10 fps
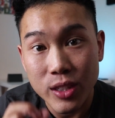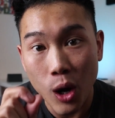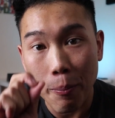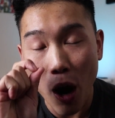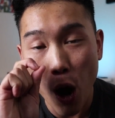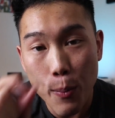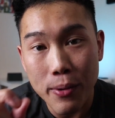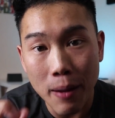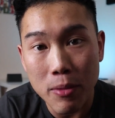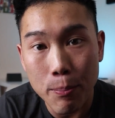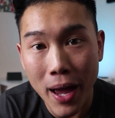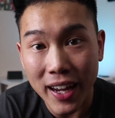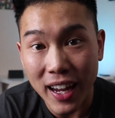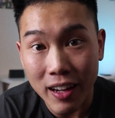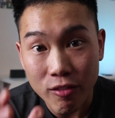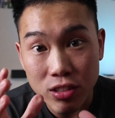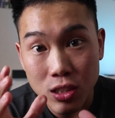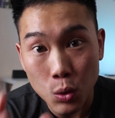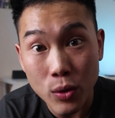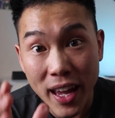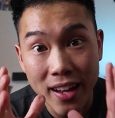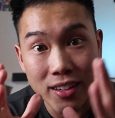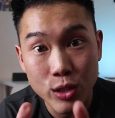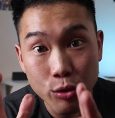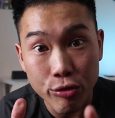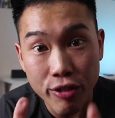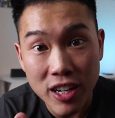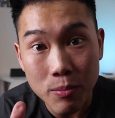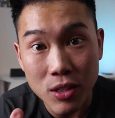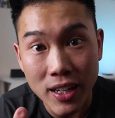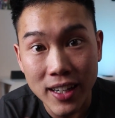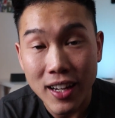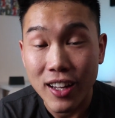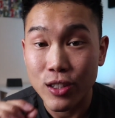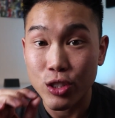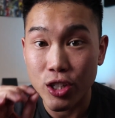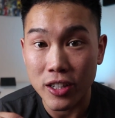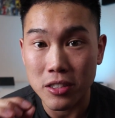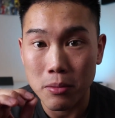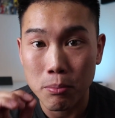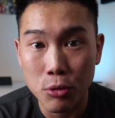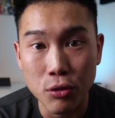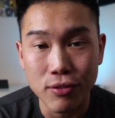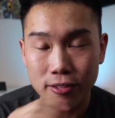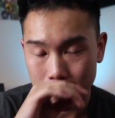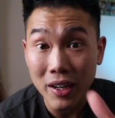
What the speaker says: to help open up the back and restore that initial freedom you need to just move.